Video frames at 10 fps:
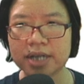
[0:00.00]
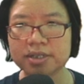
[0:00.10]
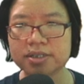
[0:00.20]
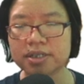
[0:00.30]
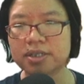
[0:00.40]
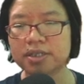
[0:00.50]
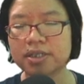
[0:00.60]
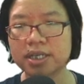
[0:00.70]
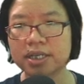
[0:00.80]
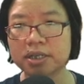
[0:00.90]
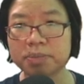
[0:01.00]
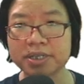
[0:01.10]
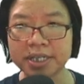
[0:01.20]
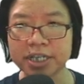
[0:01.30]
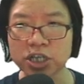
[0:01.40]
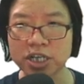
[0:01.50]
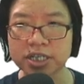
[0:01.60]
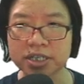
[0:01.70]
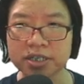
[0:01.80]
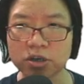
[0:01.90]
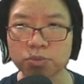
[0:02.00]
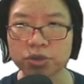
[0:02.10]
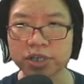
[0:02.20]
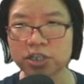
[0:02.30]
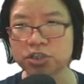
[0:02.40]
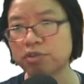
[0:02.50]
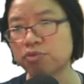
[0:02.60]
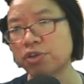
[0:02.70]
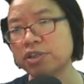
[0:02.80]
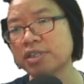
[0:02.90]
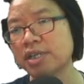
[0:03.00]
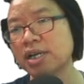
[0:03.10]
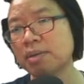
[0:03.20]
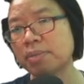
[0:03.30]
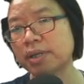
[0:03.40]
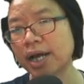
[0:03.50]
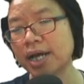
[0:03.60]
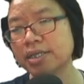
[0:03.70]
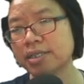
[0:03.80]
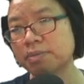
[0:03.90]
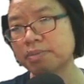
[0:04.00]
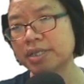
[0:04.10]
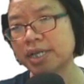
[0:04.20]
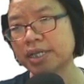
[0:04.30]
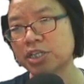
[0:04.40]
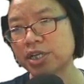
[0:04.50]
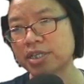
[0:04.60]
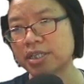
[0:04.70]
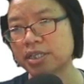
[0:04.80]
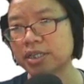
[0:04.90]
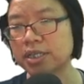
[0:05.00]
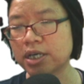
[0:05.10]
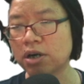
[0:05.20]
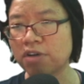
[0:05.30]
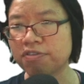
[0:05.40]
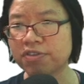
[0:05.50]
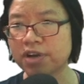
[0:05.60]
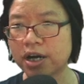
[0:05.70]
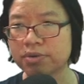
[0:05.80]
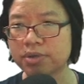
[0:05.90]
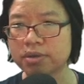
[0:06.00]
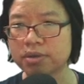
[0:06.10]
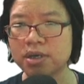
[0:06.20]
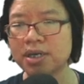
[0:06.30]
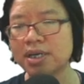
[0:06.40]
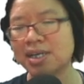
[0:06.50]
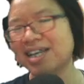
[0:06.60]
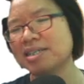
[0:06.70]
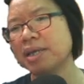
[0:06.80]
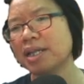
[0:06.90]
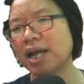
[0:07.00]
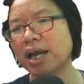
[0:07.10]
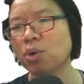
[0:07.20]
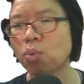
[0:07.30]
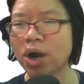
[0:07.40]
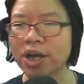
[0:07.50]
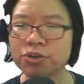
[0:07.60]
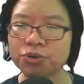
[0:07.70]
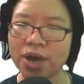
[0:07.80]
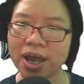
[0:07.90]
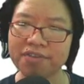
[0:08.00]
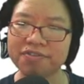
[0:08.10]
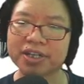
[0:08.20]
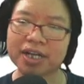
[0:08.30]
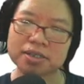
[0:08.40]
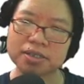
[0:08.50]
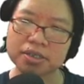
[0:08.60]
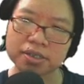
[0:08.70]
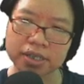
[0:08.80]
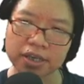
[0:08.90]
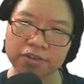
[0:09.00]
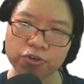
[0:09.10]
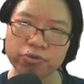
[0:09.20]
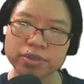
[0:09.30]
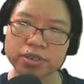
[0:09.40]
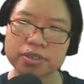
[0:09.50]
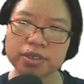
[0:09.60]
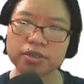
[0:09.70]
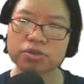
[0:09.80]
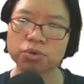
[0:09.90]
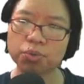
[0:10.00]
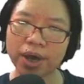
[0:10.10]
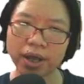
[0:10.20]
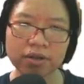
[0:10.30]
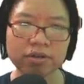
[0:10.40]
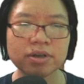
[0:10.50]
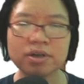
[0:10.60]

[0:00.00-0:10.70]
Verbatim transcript: uncertainty, the percentage uncertainty of potential difference plus the percentage uncertainty of current. It's a bit like, why do you have an uncertainty for resistance? Well,